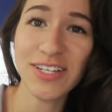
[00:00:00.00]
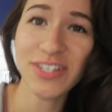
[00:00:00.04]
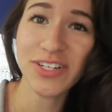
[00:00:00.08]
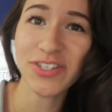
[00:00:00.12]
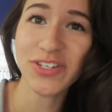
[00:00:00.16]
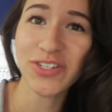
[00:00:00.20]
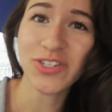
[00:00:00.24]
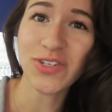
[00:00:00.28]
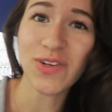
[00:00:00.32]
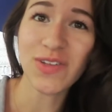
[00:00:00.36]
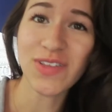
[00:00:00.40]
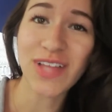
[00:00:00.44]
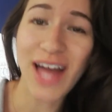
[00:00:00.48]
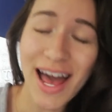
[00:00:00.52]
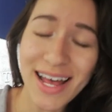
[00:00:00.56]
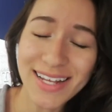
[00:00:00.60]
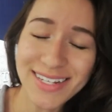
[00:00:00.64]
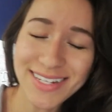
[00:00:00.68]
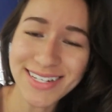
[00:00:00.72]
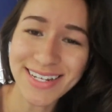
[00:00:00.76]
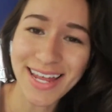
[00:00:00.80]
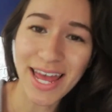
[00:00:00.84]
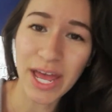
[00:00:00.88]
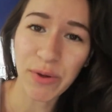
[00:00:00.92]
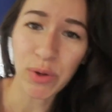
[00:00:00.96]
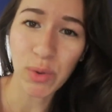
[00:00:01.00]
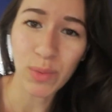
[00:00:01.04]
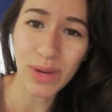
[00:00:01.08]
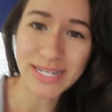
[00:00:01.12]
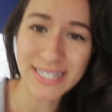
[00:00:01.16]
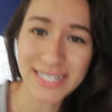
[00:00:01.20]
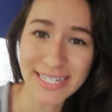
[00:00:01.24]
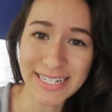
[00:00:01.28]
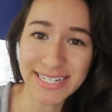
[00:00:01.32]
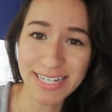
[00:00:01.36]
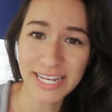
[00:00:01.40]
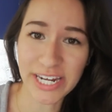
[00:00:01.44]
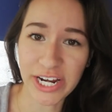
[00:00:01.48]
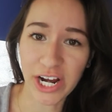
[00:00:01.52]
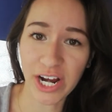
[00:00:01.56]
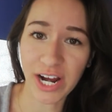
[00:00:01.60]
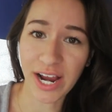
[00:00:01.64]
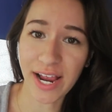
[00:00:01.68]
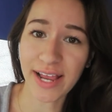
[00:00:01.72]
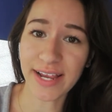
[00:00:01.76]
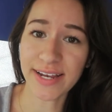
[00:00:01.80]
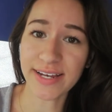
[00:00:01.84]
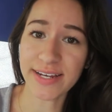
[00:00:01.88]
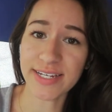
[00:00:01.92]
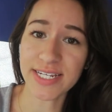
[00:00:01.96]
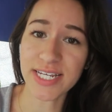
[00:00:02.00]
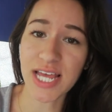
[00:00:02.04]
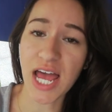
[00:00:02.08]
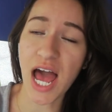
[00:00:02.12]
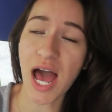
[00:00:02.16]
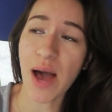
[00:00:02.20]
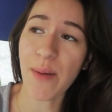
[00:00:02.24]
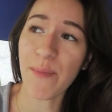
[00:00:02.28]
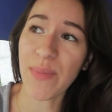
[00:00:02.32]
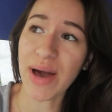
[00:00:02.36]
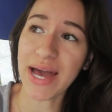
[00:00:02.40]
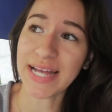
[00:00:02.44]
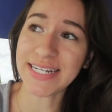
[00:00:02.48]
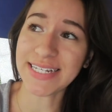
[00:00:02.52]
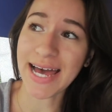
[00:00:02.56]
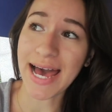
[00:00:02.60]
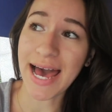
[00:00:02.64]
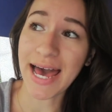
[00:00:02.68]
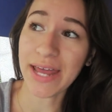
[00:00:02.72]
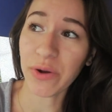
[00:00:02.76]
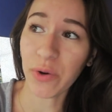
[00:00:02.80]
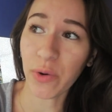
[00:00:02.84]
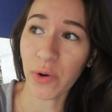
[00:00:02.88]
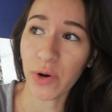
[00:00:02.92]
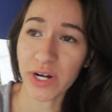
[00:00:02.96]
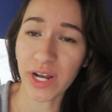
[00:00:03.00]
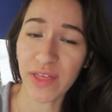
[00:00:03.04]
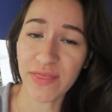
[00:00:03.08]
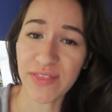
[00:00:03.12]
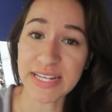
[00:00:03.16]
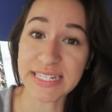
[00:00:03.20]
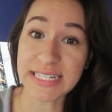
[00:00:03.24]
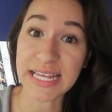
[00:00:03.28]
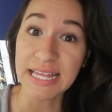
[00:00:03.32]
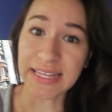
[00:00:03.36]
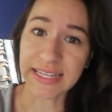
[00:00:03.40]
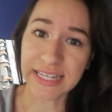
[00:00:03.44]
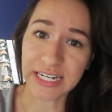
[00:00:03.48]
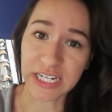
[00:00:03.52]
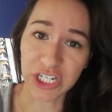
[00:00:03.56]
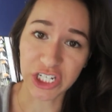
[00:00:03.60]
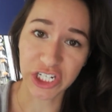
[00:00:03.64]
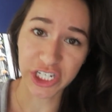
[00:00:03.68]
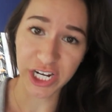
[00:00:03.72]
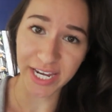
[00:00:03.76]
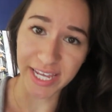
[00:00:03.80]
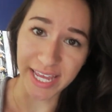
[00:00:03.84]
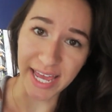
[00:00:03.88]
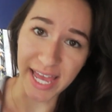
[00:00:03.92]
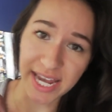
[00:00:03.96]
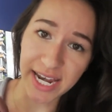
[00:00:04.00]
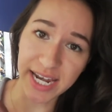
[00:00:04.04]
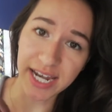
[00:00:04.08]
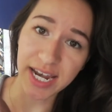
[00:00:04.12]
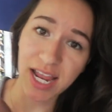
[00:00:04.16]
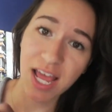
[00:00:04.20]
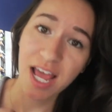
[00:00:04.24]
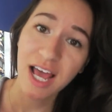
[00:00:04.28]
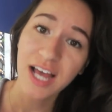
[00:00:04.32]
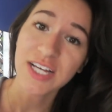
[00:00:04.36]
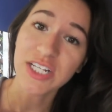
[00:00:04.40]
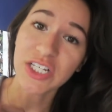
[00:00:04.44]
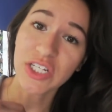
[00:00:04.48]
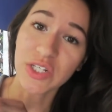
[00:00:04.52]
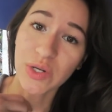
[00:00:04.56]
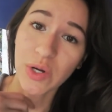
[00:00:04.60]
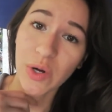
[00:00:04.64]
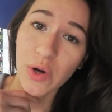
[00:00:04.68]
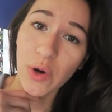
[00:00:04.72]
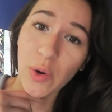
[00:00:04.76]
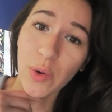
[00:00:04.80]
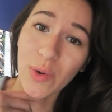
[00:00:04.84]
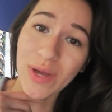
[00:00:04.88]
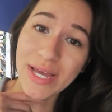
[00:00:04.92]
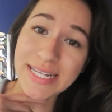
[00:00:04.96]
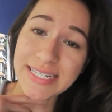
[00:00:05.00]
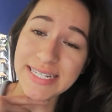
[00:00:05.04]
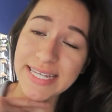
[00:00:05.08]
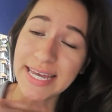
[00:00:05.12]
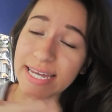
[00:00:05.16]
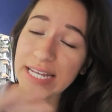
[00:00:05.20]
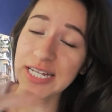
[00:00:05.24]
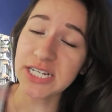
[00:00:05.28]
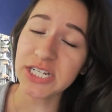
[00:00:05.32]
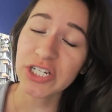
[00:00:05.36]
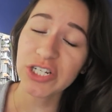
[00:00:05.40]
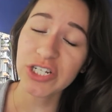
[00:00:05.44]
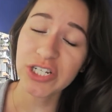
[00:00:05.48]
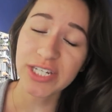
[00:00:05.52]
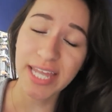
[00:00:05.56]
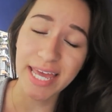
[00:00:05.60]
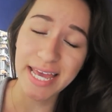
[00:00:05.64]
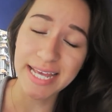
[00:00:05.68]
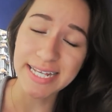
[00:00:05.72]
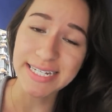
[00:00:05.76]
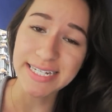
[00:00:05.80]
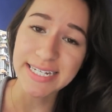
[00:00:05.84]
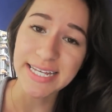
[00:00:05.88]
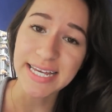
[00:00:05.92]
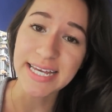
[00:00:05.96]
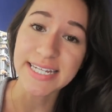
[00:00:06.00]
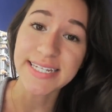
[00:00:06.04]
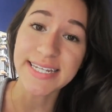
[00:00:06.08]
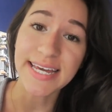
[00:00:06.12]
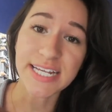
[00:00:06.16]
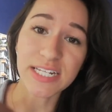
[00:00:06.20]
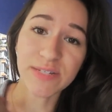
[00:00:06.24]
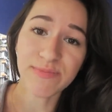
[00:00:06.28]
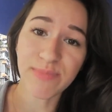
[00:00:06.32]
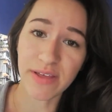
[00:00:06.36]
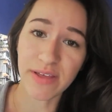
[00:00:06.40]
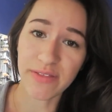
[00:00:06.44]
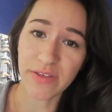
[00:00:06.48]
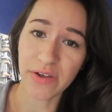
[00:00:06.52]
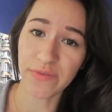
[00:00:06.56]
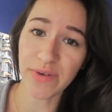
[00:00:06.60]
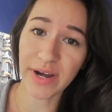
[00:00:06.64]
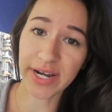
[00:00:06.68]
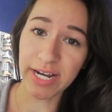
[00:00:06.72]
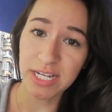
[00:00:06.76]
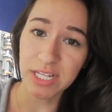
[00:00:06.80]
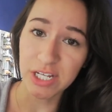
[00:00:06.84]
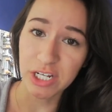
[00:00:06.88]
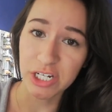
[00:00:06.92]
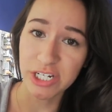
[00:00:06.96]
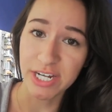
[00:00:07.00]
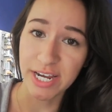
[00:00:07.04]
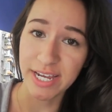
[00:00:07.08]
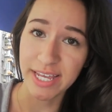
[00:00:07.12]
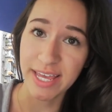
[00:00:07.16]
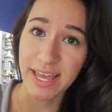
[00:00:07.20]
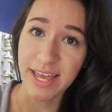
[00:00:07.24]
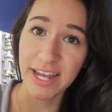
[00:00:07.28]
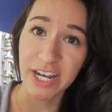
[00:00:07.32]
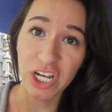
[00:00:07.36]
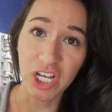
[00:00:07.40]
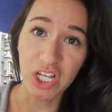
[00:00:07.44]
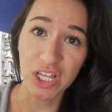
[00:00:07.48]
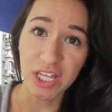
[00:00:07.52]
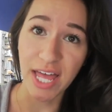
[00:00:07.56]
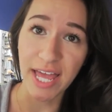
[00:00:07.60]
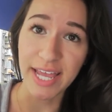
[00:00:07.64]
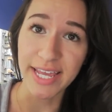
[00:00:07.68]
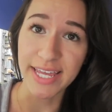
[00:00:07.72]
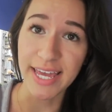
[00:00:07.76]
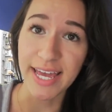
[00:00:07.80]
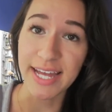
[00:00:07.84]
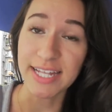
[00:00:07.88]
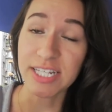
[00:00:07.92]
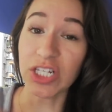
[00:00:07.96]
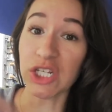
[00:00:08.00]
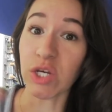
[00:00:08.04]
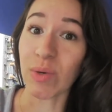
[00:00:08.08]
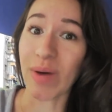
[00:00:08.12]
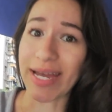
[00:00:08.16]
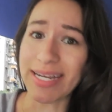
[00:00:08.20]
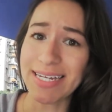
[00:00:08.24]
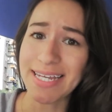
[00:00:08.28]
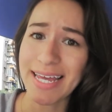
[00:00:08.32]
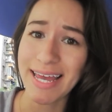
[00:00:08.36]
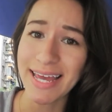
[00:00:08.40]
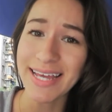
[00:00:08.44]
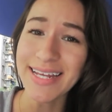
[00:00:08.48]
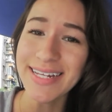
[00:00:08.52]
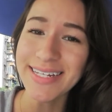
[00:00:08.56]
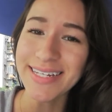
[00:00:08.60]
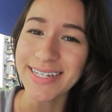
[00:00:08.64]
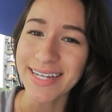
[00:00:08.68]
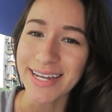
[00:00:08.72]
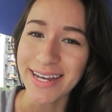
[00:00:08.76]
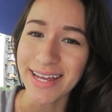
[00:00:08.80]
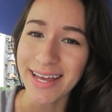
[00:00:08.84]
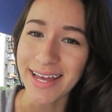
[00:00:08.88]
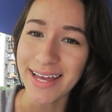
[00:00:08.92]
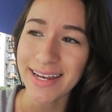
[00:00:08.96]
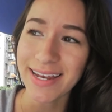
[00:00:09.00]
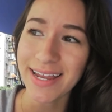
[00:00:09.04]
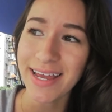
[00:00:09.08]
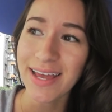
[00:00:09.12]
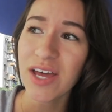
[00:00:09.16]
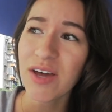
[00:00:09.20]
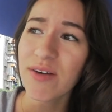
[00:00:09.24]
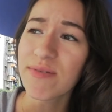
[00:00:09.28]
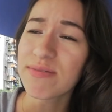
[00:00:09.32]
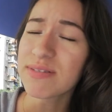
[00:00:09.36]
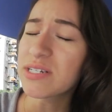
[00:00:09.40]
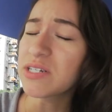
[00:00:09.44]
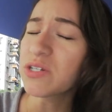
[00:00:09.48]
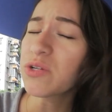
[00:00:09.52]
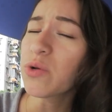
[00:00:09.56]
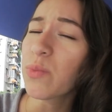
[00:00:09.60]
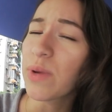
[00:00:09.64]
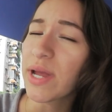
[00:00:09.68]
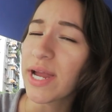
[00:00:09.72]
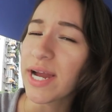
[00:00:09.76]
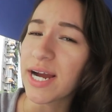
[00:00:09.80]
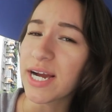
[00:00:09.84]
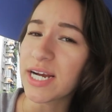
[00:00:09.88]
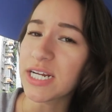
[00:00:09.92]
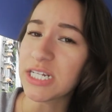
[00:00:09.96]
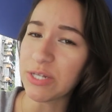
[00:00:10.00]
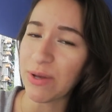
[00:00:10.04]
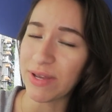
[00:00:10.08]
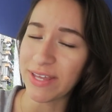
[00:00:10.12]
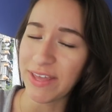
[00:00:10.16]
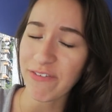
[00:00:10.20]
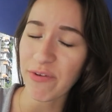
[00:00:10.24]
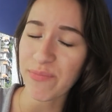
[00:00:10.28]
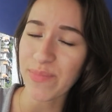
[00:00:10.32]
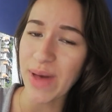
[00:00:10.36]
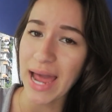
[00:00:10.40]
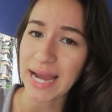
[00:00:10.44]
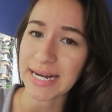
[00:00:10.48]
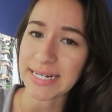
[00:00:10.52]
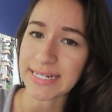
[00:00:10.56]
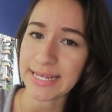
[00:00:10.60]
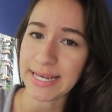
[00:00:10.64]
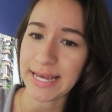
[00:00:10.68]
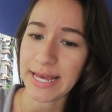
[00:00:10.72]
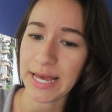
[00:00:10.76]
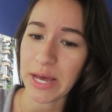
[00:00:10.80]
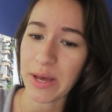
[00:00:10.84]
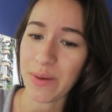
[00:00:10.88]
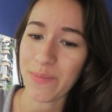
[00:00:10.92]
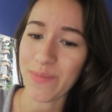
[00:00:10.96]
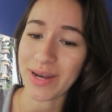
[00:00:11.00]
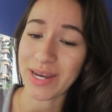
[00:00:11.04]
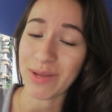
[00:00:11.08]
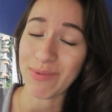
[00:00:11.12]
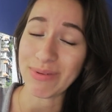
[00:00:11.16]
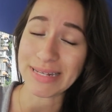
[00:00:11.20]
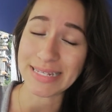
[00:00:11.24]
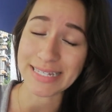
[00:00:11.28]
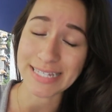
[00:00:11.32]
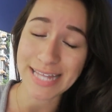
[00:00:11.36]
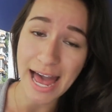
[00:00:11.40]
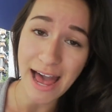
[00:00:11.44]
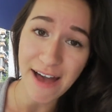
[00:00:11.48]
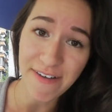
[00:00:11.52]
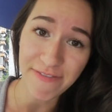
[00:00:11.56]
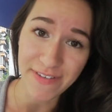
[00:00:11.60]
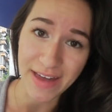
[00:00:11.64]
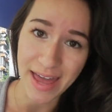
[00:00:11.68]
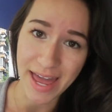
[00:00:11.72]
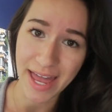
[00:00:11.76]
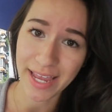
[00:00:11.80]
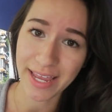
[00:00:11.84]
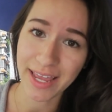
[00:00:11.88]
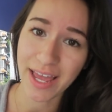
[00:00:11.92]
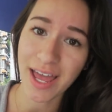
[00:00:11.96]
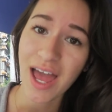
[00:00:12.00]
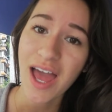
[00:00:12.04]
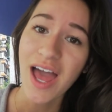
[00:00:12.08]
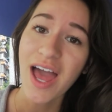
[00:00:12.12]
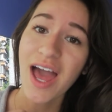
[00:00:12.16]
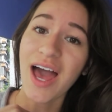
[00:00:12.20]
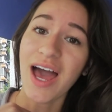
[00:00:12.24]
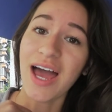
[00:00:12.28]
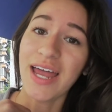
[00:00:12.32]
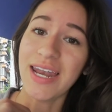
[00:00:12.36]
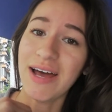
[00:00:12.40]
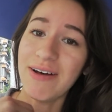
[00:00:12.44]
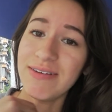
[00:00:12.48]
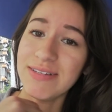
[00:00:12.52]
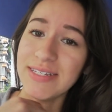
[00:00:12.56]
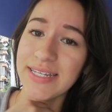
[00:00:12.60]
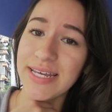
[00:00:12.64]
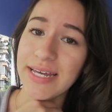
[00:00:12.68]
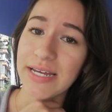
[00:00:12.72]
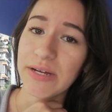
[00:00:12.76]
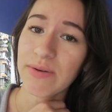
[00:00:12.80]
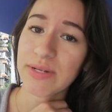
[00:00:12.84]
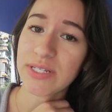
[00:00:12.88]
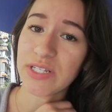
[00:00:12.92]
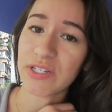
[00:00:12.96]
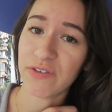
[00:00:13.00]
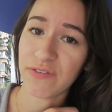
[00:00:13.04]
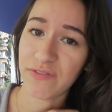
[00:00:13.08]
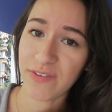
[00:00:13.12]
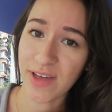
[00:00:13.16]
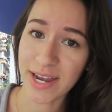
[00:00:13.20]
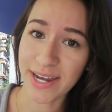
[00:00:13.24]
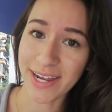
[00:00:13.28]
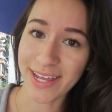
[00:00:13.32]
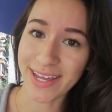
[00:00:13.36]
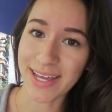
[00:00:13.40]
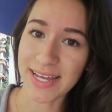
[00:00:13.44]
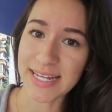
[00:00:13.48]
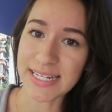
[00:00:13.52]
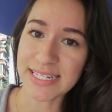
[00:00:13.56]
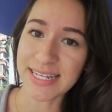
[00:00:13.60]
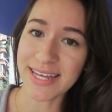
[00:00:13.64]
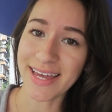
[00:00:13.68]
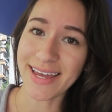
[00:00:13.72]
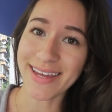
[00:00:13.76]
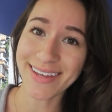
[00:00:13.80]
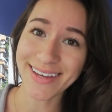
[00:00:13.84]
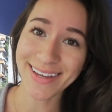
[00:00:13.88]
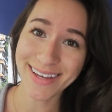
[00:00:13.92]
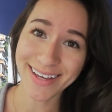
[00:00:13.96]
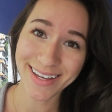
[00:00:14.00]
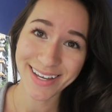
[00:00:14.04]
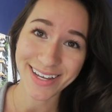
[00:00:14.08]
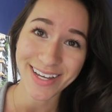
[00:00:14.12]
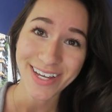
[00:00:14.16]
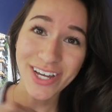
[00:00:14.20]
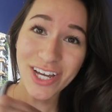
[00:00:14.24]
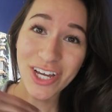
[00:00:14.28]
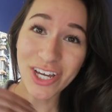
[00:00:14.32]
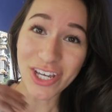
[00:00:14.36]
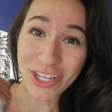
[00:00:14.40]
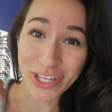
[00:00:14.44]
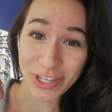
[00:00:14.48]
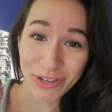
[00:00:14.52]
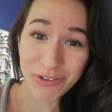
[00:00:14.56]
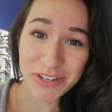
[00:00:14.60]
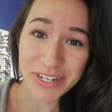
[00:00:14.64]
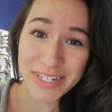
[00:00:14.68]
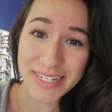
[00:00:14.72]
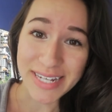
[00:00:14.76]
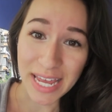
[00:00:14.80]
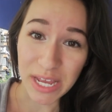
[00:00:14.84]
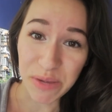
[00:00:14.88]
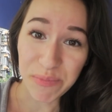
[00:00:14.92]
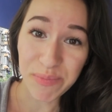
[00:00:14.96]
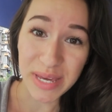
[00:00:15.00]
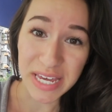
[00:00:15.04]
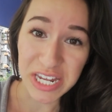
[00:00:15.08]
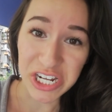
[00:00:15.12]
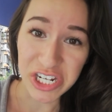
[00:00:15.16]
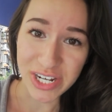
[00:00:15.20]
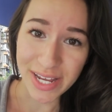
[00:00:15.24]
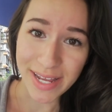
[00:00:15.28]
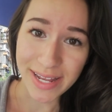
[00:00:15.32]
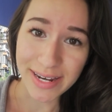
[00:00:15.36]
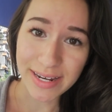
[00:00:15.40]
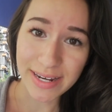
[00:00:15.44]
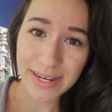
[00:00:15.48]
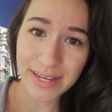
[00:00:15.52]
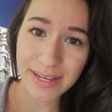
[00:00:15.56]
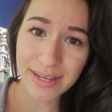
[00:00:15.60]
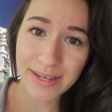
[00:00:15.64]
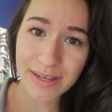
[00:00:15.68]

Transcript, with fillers: So last night we went to dinner and my dad ordered this little chicken. So he's like, taste it, it tastes better than regular chicken, you'll like it. So I tasted it. It was a little weird, so I gave it back to him and he was laughing. And I was like, what's so funny? He's like, you just ate pigeon.